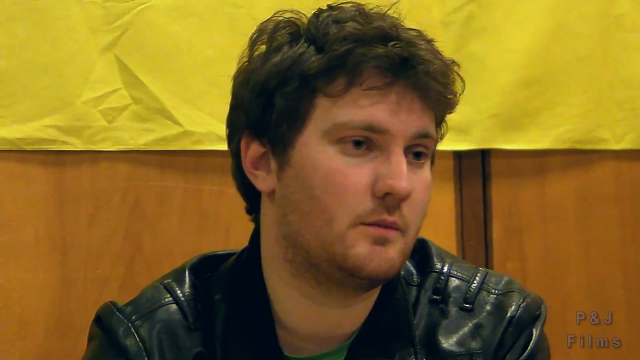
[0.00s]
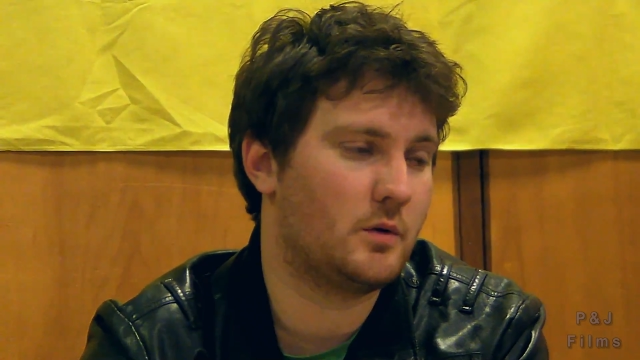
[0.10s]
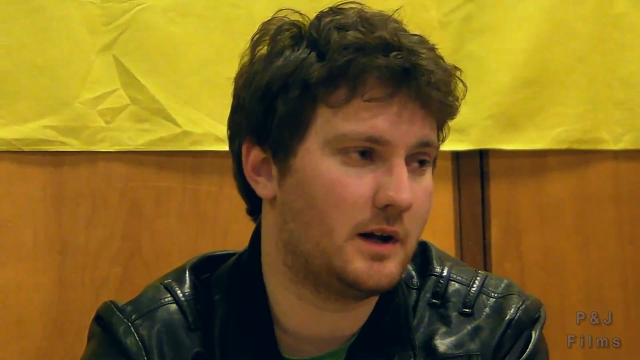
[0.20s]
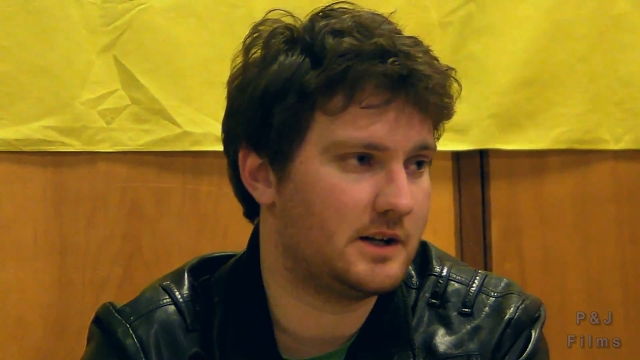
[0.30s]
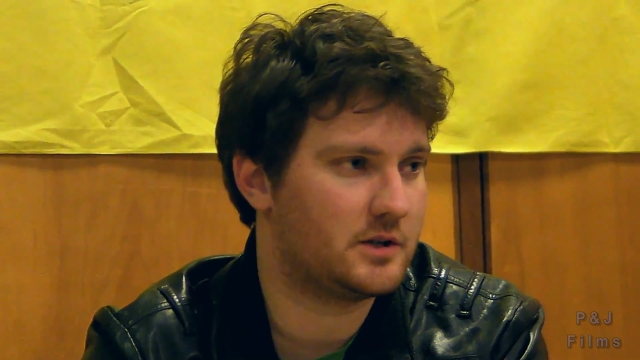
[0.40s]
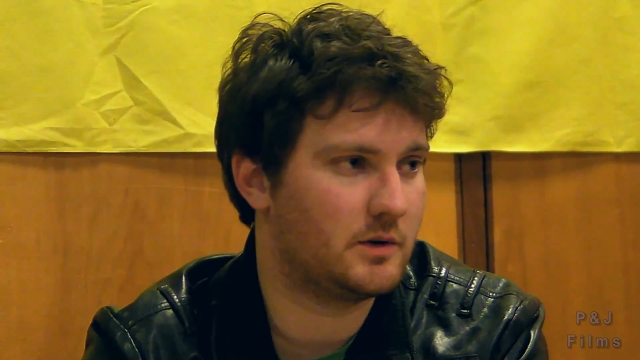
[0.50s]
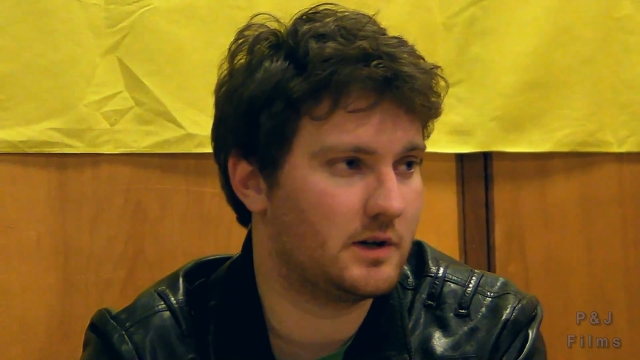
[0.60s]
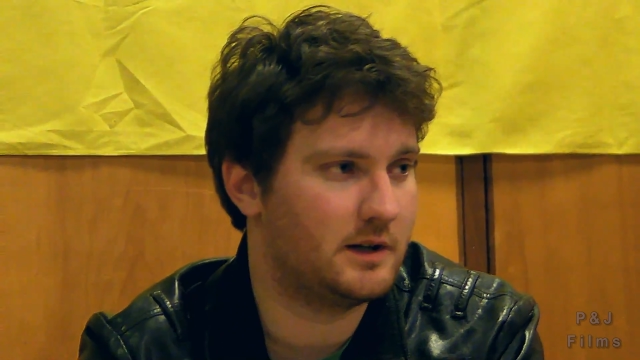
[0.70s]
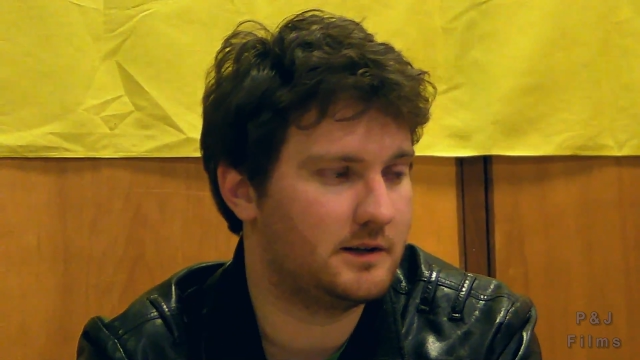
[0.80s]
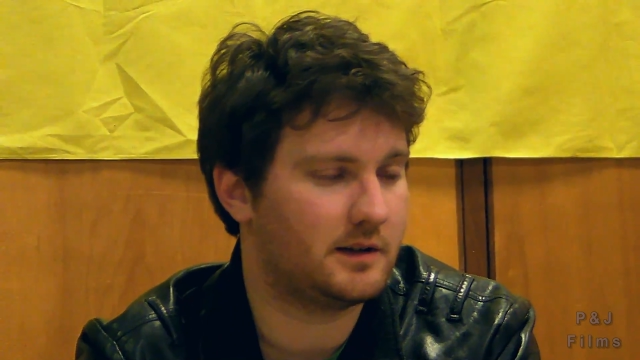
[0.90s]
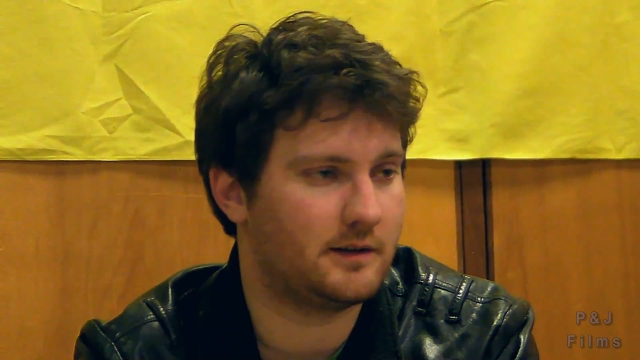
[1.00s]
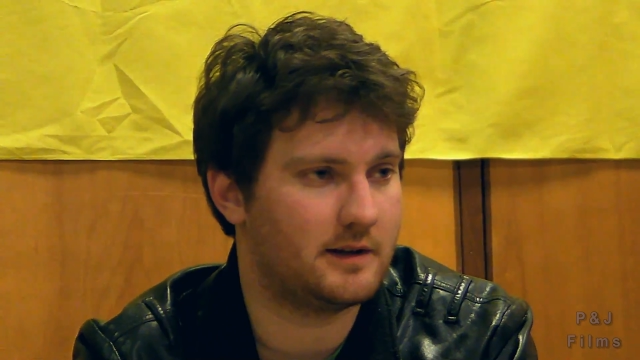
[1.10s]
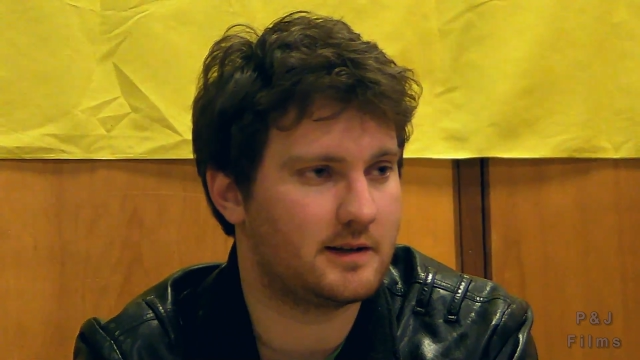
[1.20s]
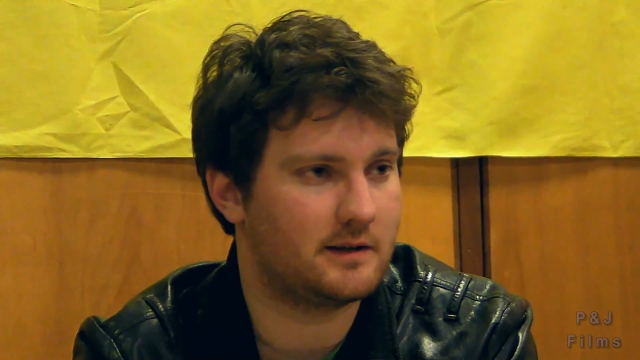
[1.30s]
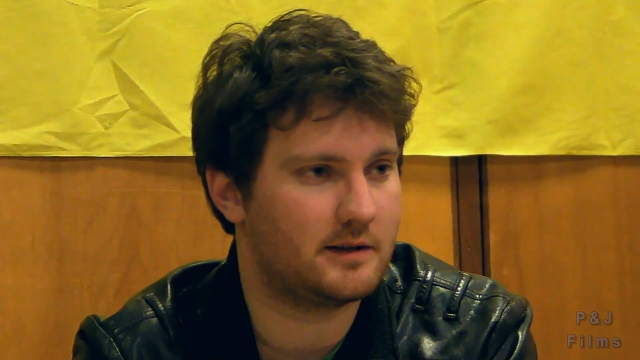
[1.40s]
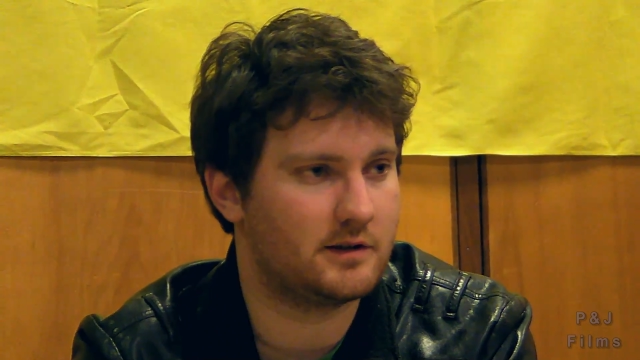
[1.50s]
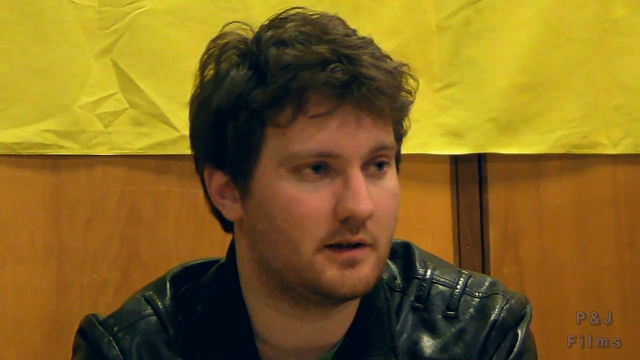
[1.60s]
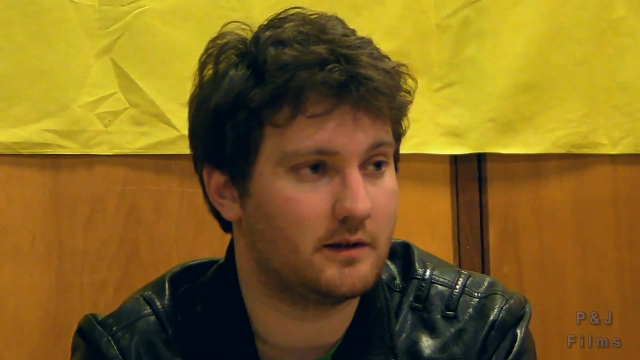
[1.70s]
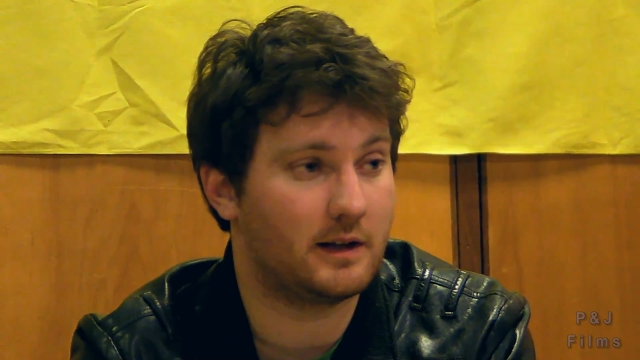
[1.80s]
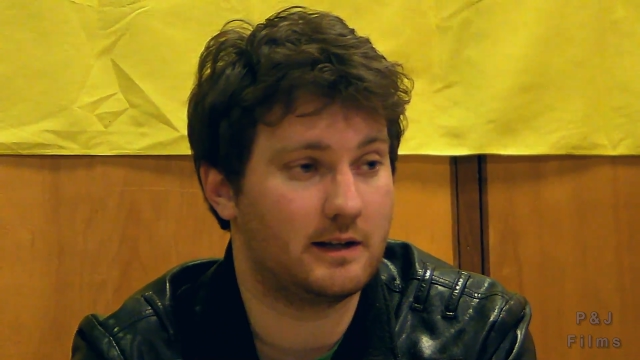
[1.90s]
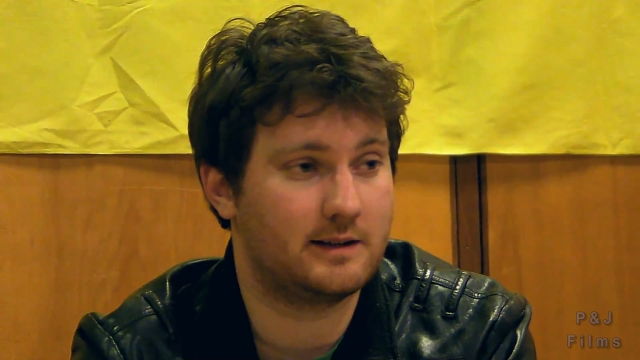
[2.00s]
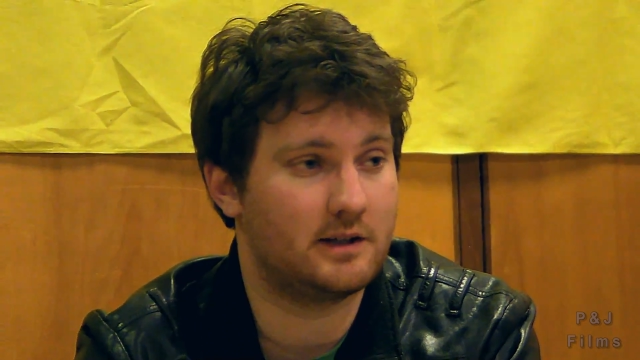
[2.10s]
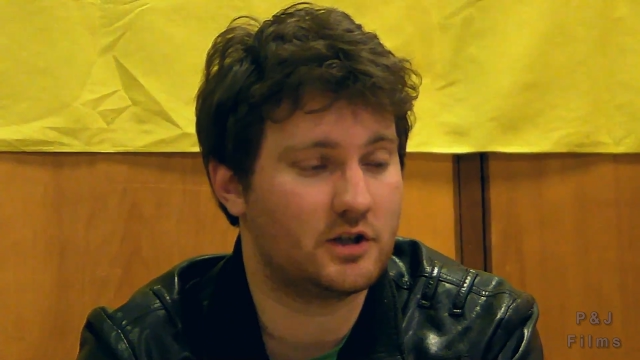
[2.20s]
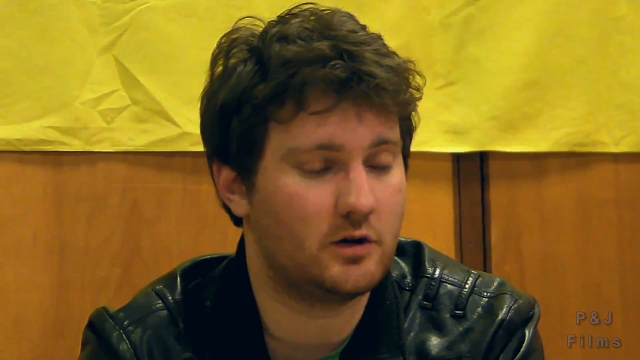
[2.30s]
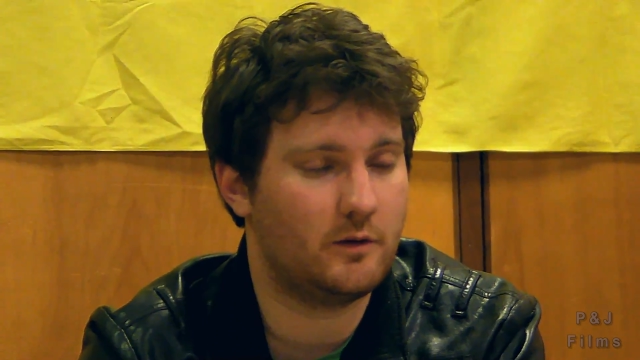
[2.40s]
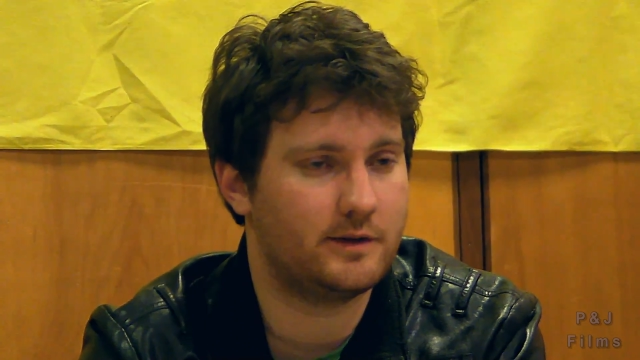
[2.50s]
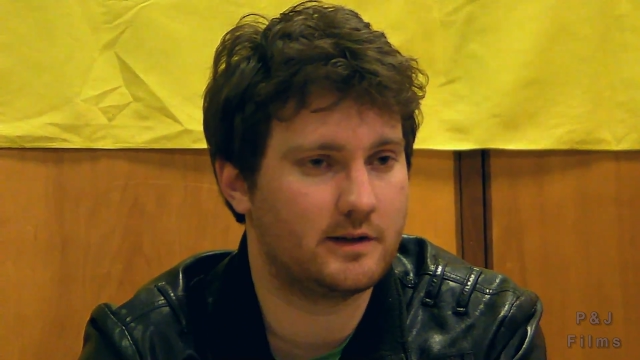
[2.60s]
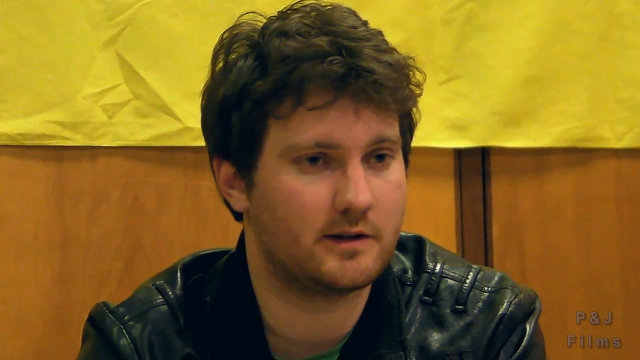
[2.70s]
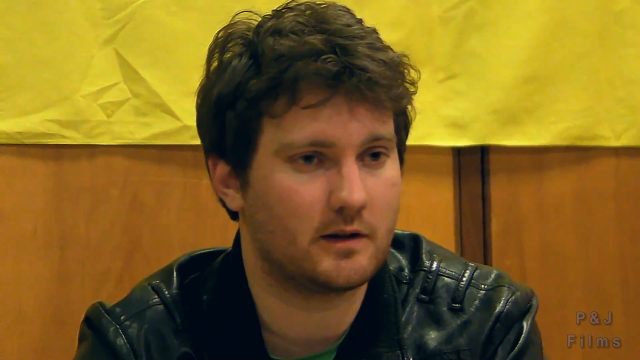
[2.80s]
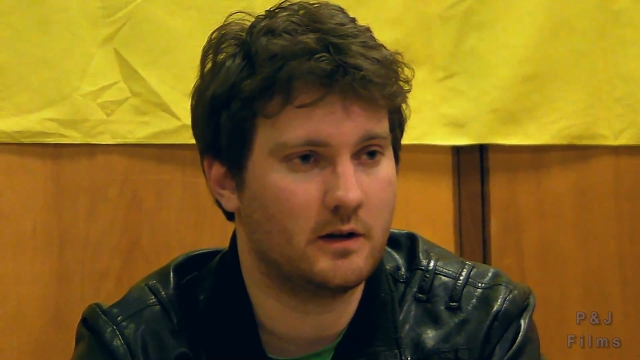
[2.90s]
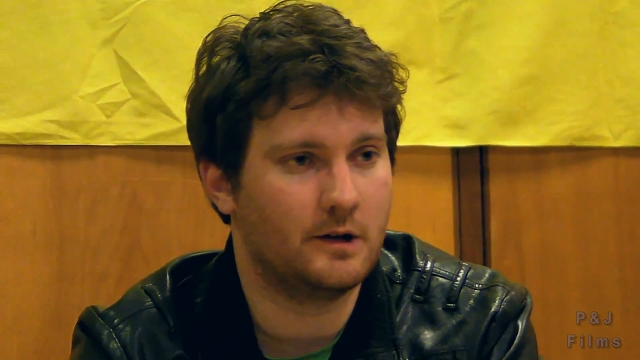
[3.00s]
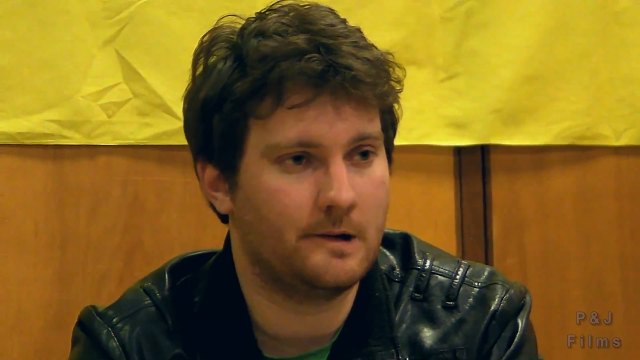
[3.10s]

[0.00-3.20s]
well, actually we're going to turn this into like teaching offices.